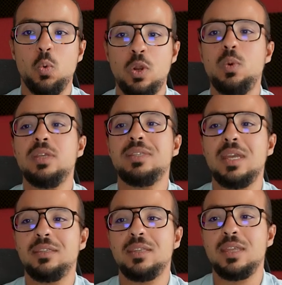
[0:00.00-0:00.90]
when we
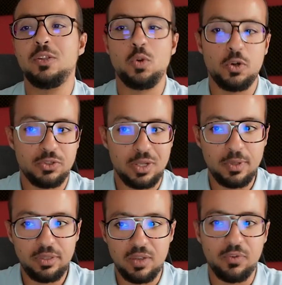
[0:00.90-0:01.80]
set the tolerance
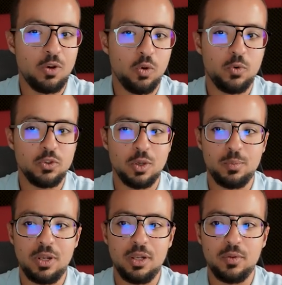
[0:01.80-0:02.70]
limit, if I look, for
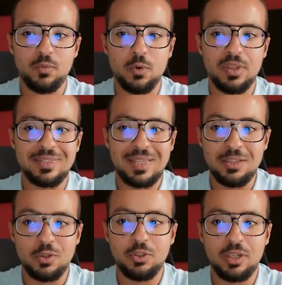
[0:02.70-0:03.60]
example, for the
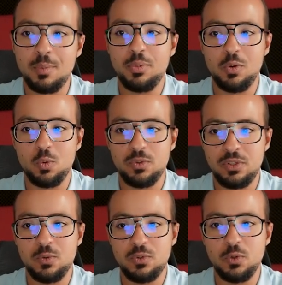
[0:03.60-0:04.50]
standard company code
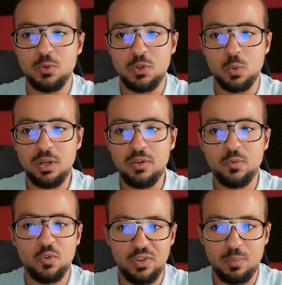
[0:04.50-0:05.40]
0001
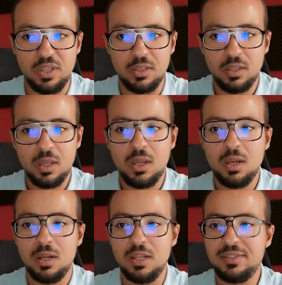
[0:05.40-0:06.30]
for VP,
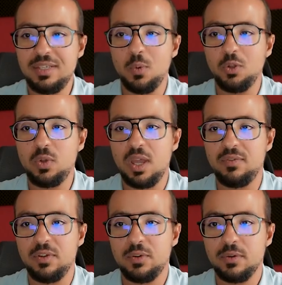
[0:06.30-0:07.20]
let's see what we
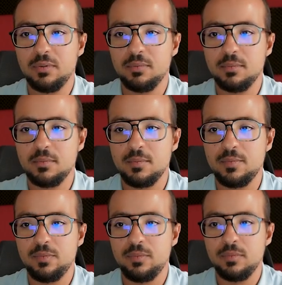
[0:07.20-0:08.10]
have here.
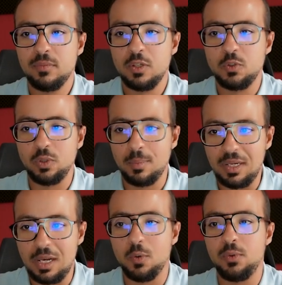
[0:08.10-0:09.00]
So double
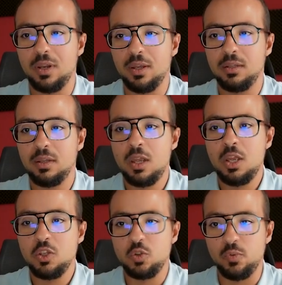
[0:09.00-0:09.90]
click on the line.
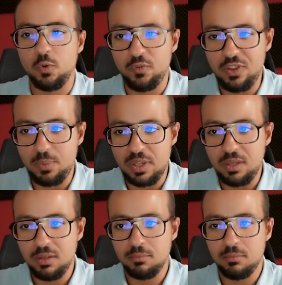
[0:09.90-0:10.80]
So for
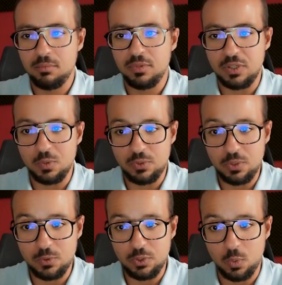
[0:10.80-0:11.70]
VP
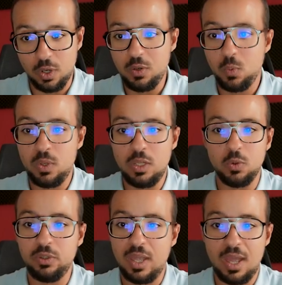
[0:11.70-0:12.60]
0001, we
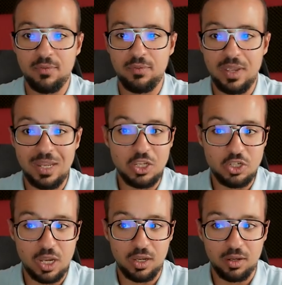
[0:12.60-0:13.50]
don't have any
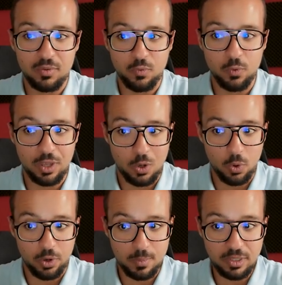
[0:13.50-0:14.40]
check for the
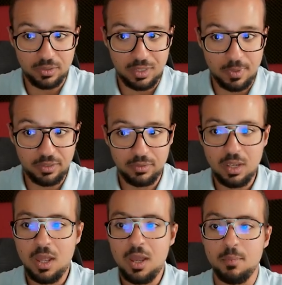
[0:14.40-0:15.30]
lower limit, limit,
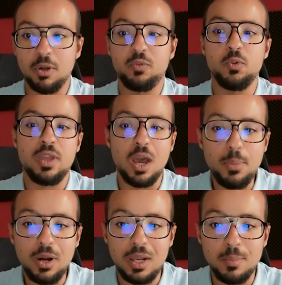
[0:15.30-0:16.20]
but for the
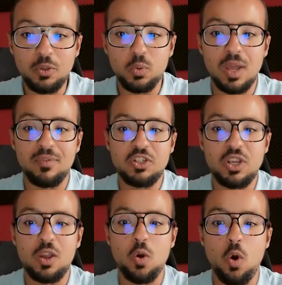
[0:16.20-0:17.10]
upper limit, we have a
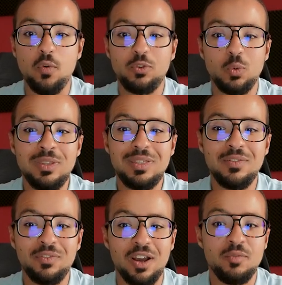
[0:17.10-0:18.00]
check of
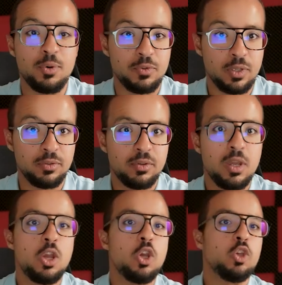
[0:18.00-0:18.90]
25%.
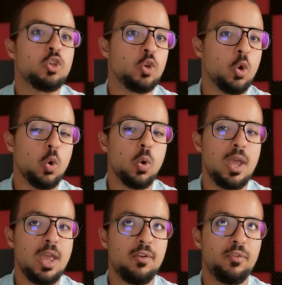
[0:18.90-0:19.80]

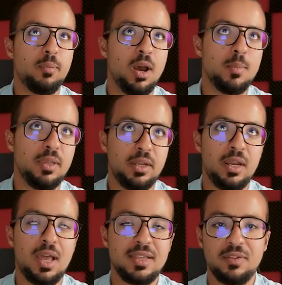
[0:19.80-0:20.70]
So if my
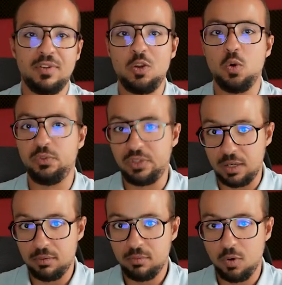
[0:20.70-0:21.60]
material has a value of
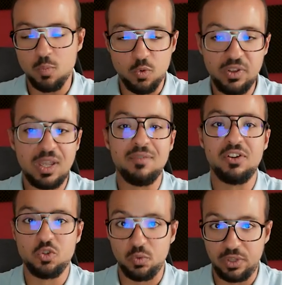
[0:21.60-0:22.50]
10 or moving
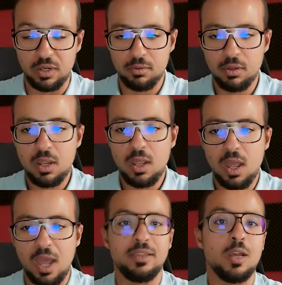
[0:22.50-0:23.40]
average of 10,
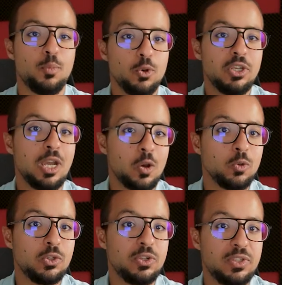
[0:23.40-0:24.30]
and I'm posting a
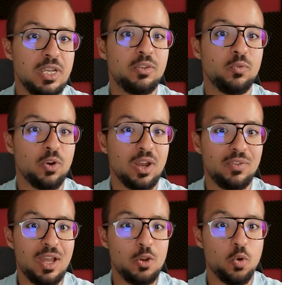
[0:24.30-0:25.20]
goods receipt for a
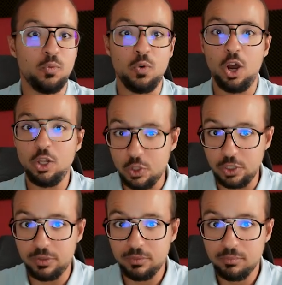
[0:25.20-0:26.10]
value of
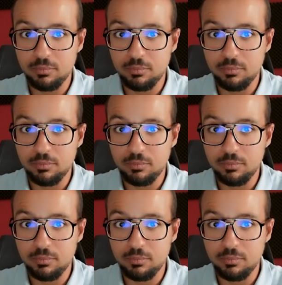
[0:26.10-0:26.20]
100,